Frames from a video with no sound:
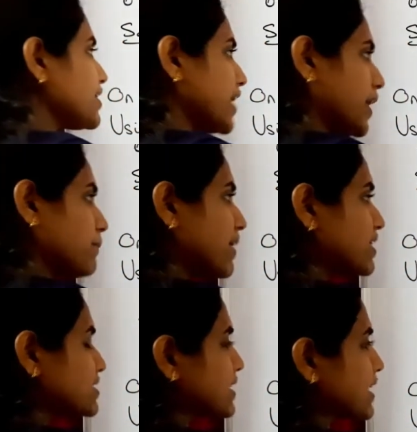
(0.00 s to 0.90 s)
A by
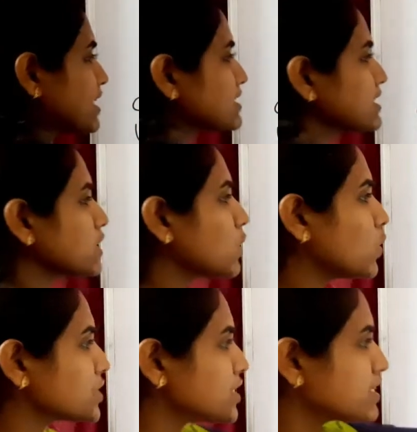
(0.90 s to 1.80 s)
6, the
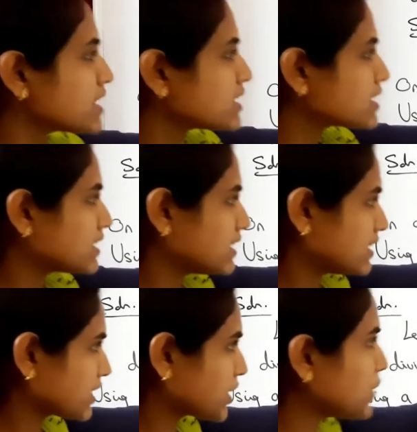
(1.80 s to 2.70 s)
quotient is
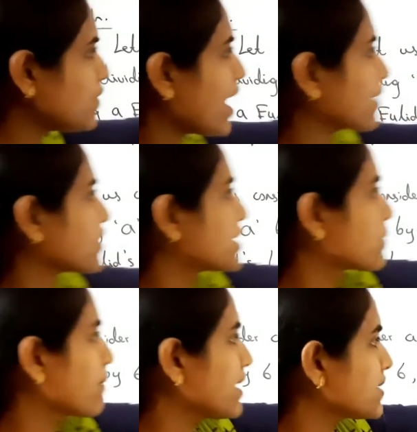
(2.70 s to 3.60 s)
Q and the
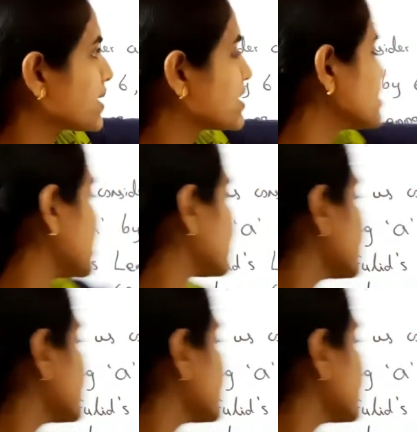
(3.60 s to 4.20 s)
remainder is R.